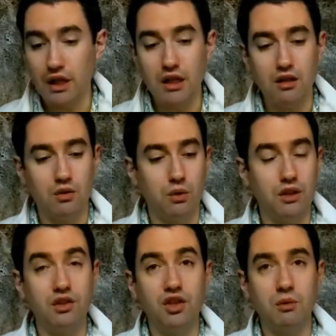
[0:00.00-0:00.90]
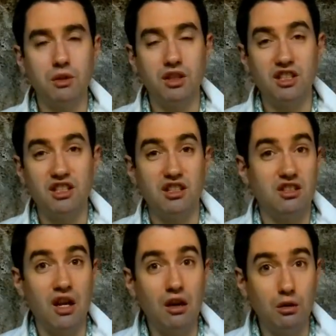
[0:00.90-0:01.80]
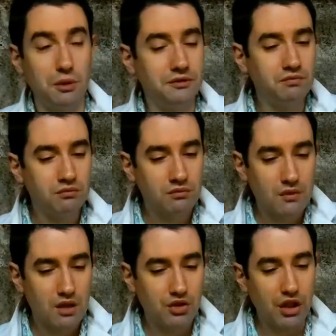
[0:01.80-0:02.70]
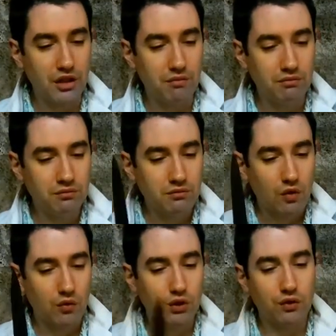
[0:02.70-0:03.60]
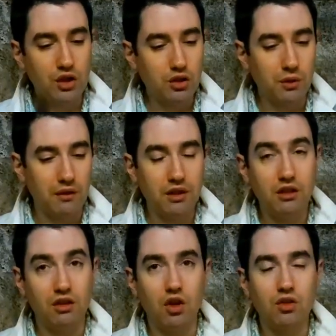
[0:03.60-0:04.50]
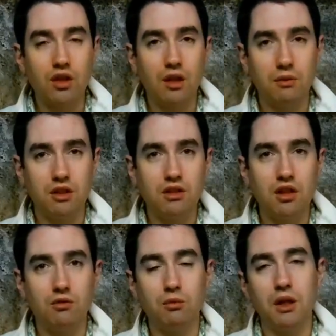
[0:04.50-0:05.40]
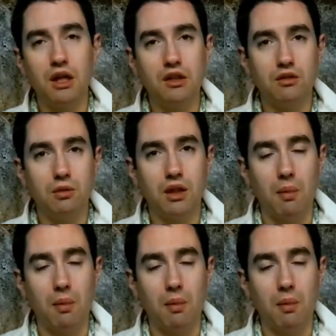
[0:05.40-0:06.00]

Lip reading: eaten in one of these segments that didn't taste terrible. Second, first vegetable I've eaten in a long time that didn't come from behind the